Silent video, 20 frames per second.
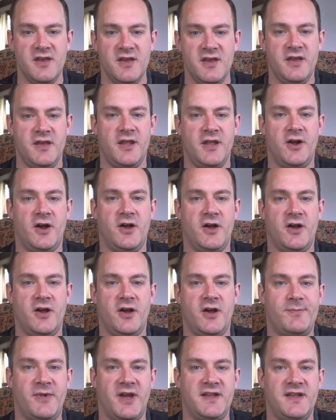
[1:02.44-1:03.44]
In all
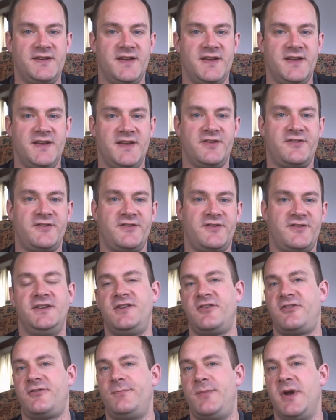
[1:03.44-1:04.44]
this, my intention is not to
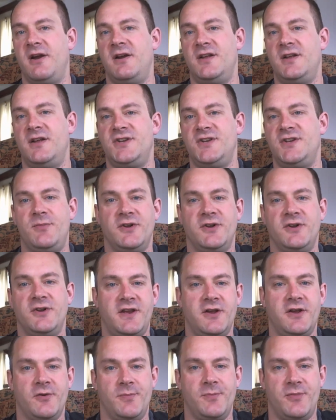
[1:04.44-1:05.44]
disparage any
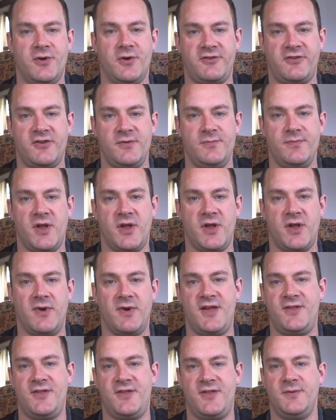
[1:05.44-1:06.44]
particular person, but
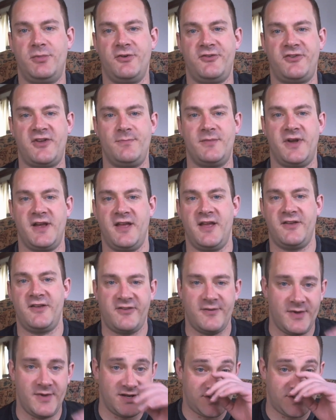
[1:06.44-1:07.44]
rather to present my
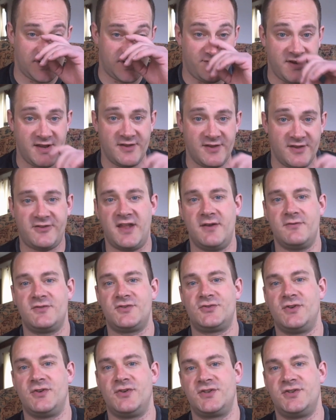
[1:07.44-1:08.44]
estimation of the incentive
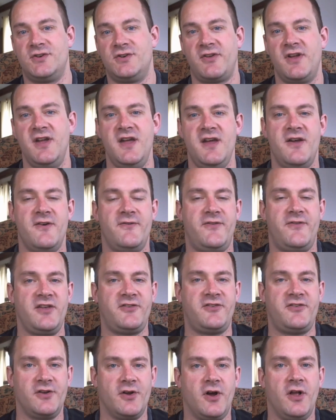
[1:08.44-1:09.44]
structures
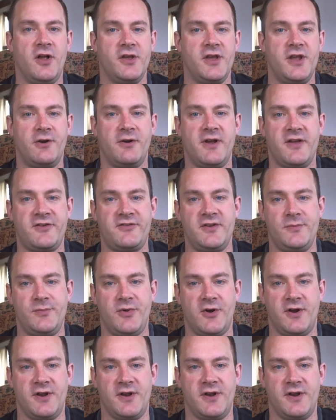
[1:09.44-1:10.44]
facing all interested
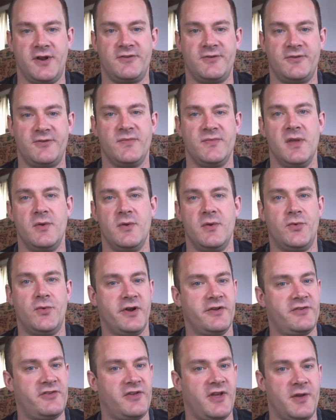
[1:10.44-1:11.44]
parties.
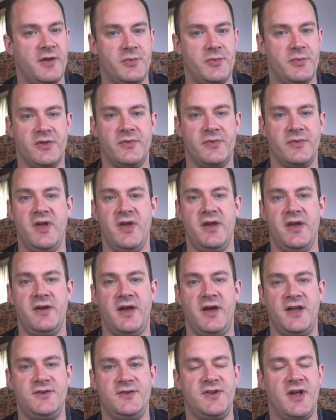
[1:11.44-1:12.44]
For example,
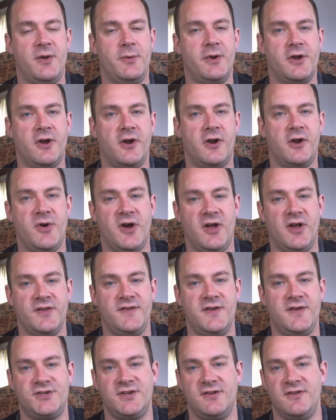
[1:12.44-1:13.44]
I do not regard
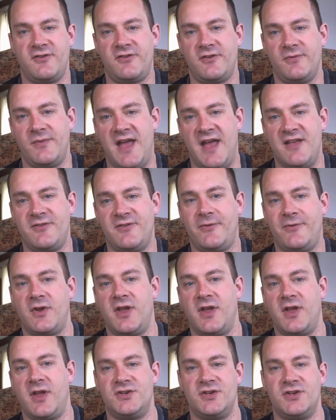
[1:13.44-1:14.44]
politicians, as a
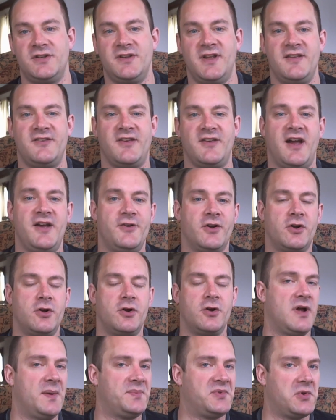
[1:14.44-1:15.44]
vocation, as either
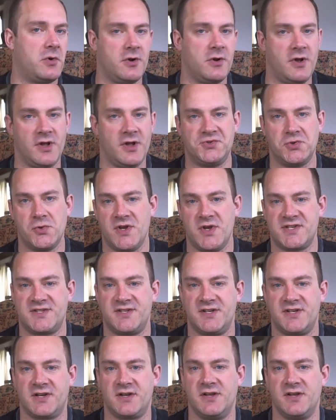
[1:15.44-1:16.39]
corrupt or altruistic.